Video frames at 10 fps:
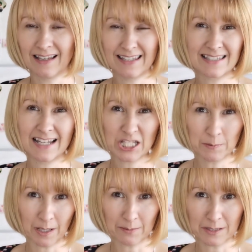it's nice
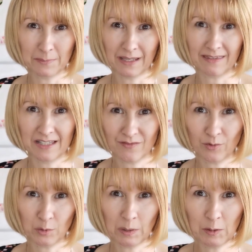to be able to make things for
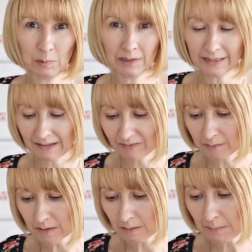other people and give
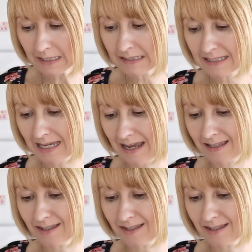them to them, isn't it?